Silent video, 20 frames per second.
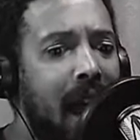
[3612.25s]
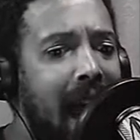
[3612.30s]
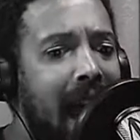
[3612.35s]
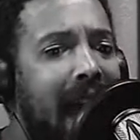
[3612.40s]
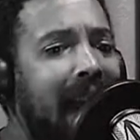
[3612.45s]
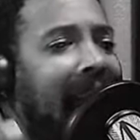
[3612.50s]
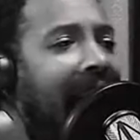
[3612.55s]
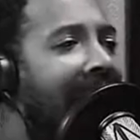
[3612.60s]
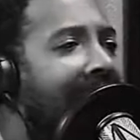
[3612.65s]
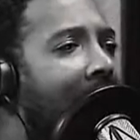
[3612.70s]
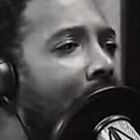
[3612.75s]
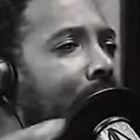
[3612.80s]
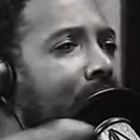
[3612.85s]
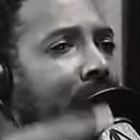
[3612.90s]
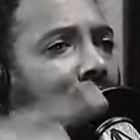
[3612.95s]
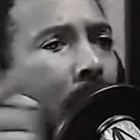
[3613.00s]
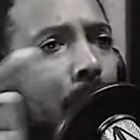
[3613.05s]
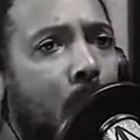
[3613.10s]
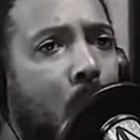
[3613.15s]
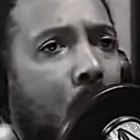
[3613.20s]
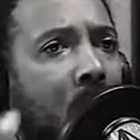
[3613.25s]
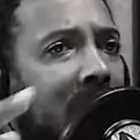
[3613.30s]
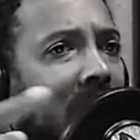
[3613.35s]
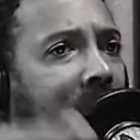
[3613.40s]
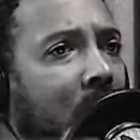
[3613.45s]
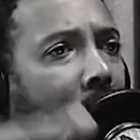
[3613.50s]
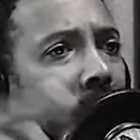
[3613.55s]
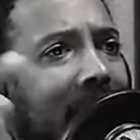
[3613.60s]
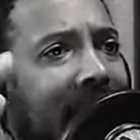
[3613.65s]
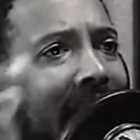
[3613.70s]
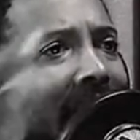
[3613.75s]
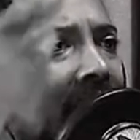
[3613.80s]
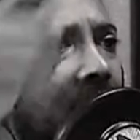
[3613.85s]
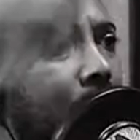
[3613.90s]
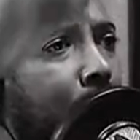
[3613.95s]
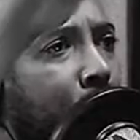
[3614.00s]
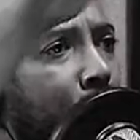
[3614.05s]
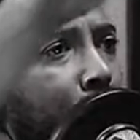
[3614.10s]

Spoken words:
And how did the Moors know how to get from